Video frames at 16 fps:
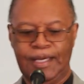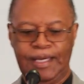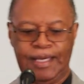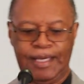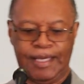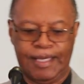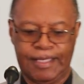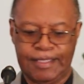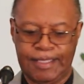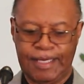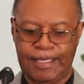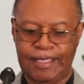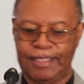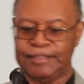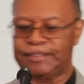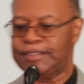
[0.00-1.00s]
and
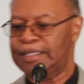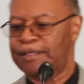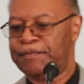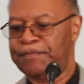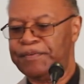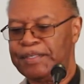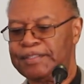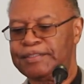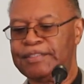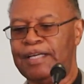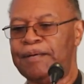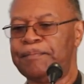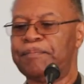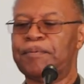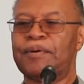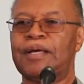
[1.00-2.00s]
that uh, she had fixed
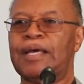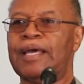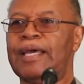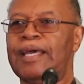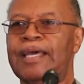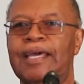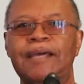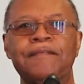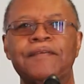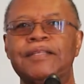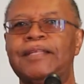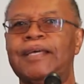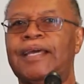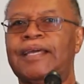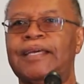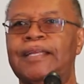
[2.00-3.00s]
up
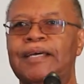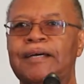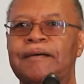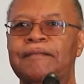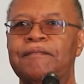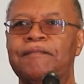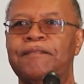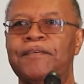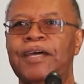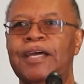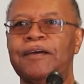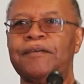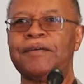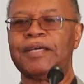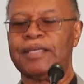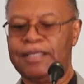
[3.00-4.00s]
everything in there
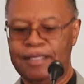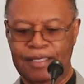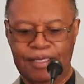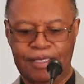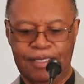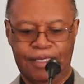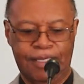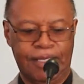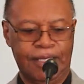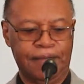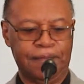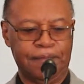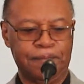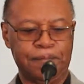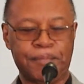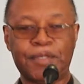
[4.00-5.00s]
very
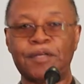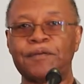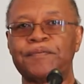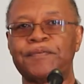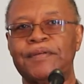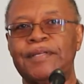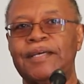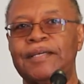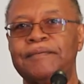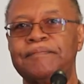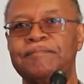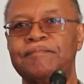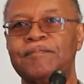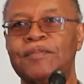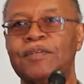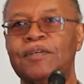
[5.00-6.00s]
beautifully.
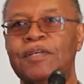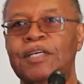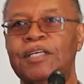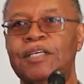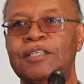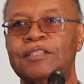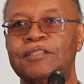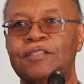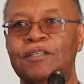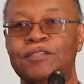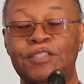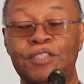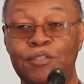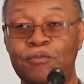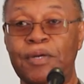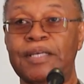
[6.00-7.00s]
So
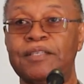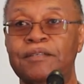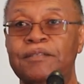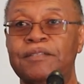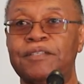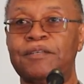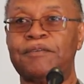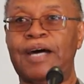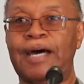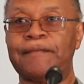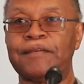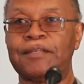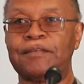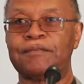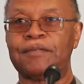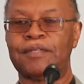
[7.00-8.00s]
she was waiting on the
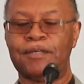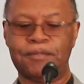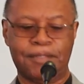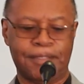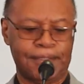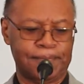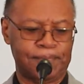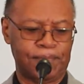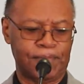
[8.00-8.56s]
arrival of the Lord.